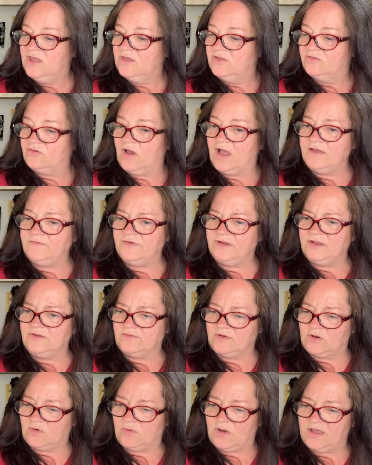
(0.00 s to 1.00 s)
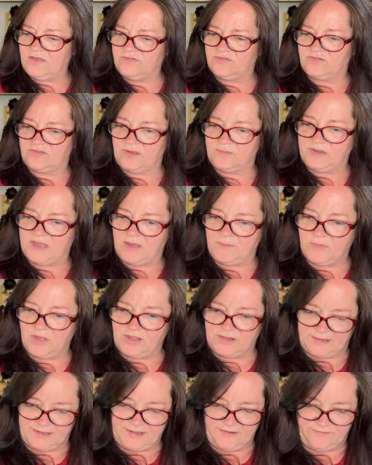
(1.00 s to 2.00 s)
Do I have any requests? I mean, I'm
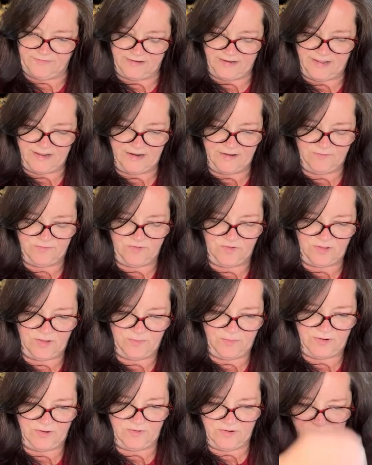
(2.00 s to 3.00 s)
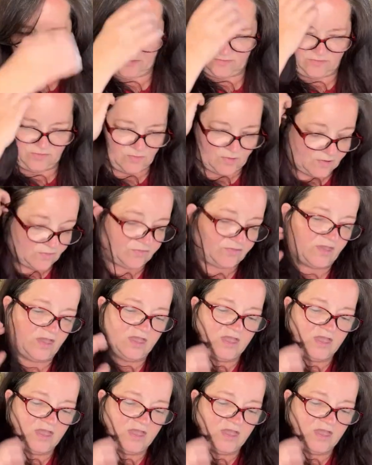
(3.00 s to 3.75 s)
not leaving yet. I've only been on here 2 hours.